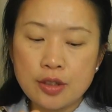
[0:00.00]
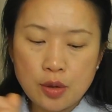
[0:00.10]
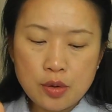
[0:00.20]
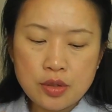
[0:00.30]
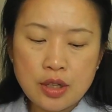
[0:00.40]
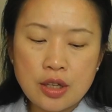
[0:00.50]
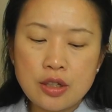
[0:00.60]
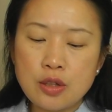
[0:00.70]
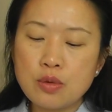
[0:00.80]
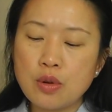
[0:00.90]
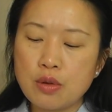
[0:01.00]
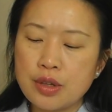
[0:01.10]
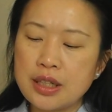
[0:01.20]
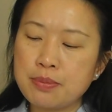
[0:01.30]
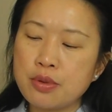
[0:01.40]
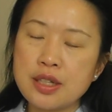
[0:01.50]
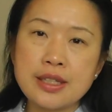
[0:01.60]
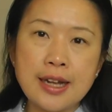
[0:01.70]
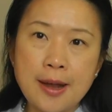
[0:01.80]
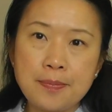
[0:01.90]
those you already put a
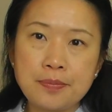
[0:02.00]
star.